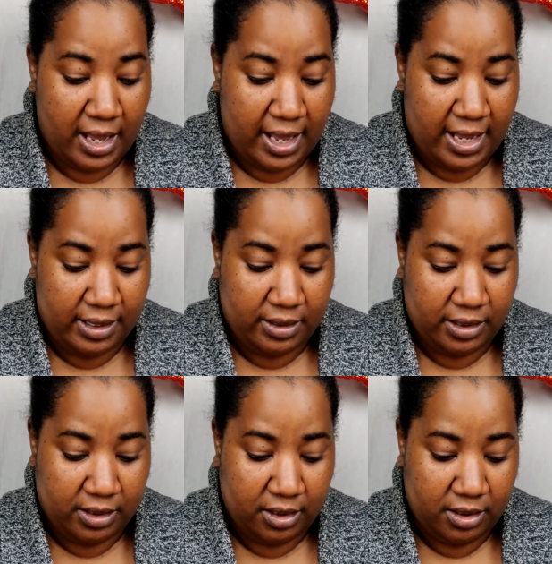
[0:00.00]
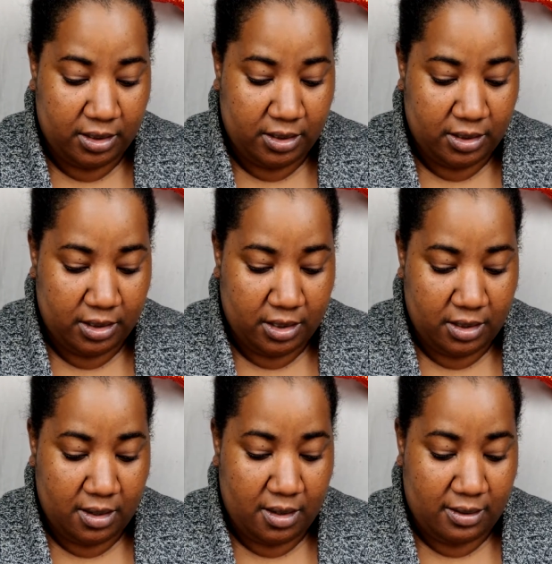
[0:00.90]
And
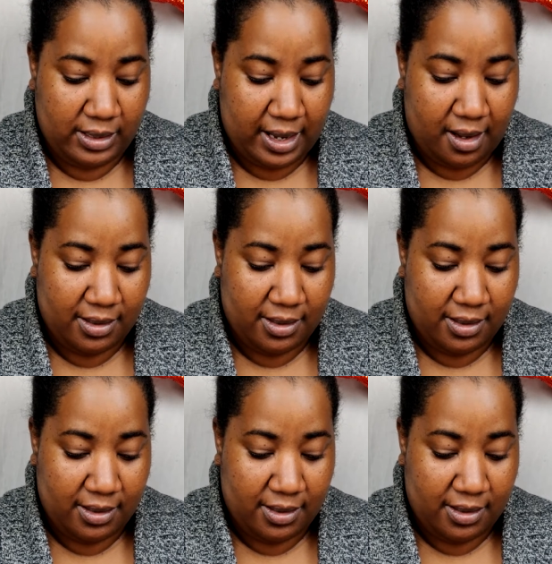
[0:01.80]
yeah,